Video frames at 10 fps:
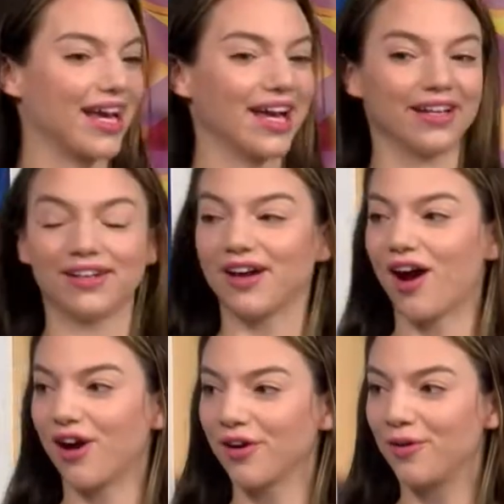and
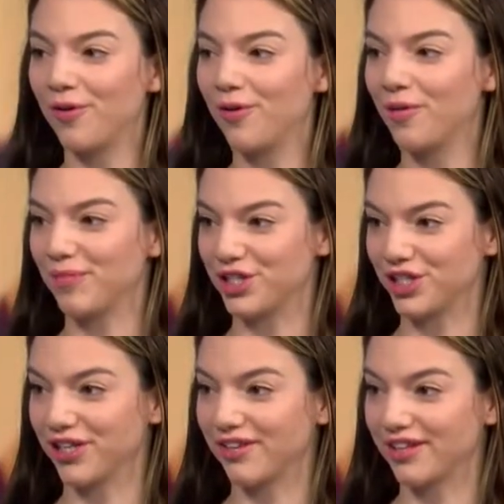our whole
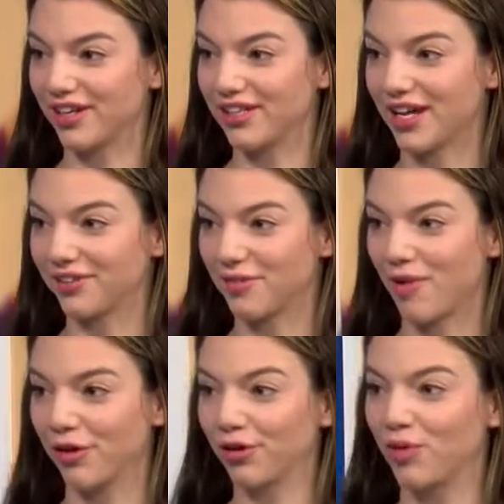mission is to connect the
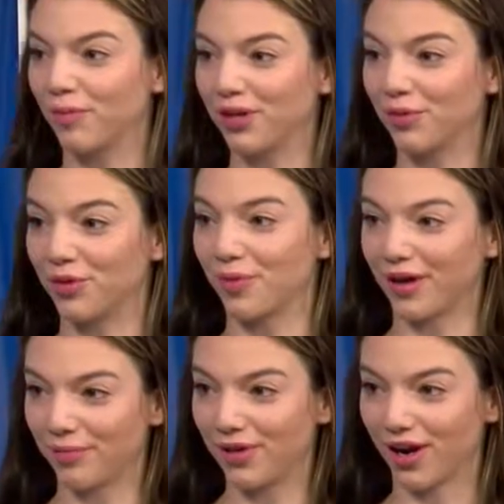modern woman with
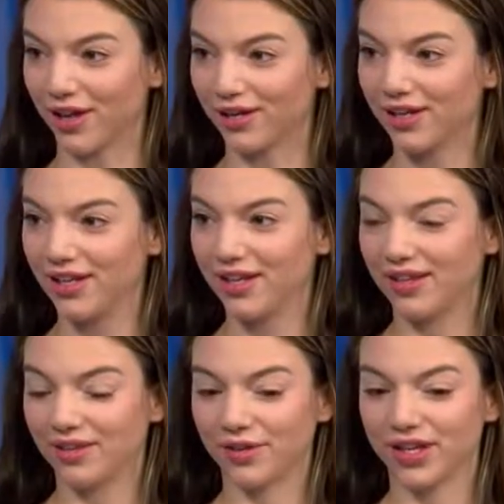wearable art
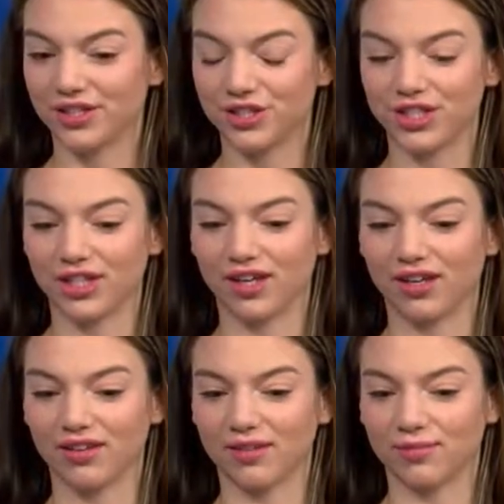nice. so that she
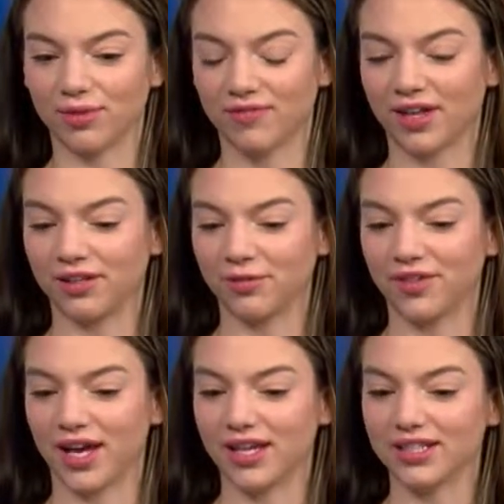is provided
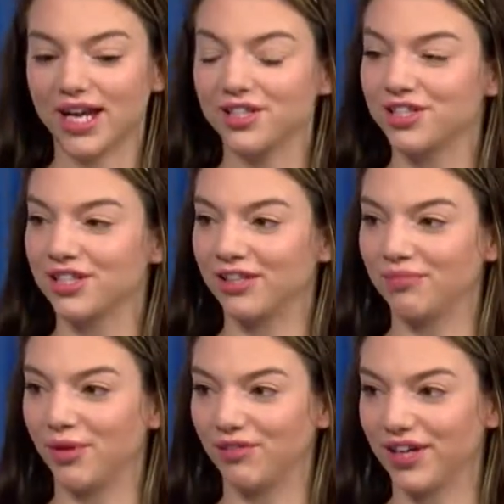with that intention
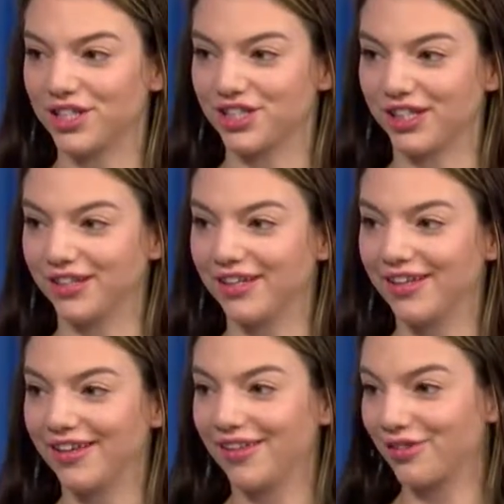and motivation
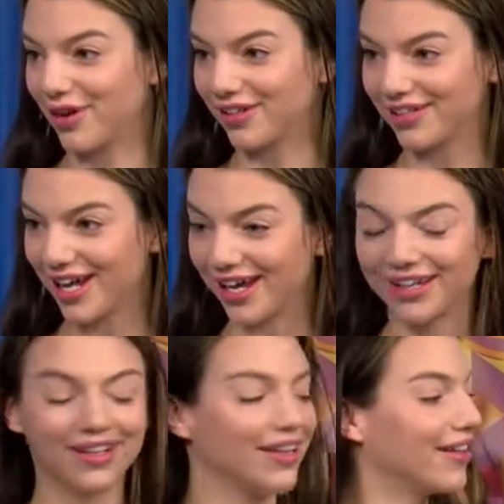throughout her
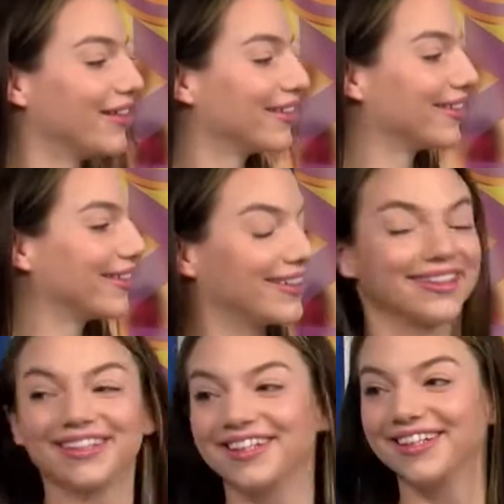day. And and I think if
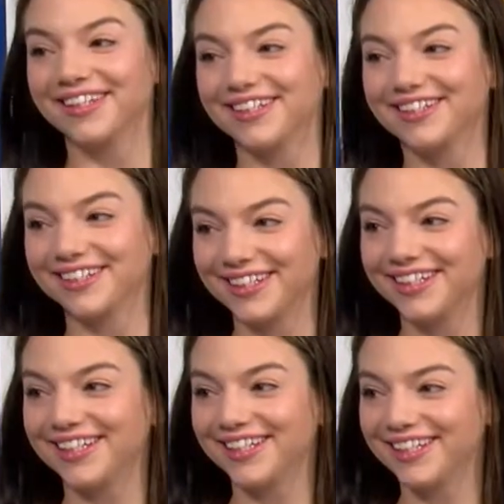you look
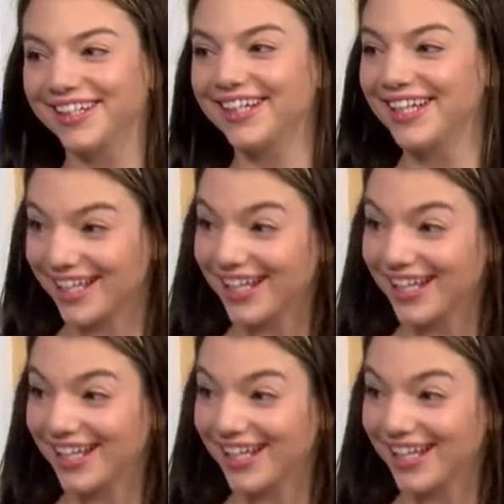good, you feel good,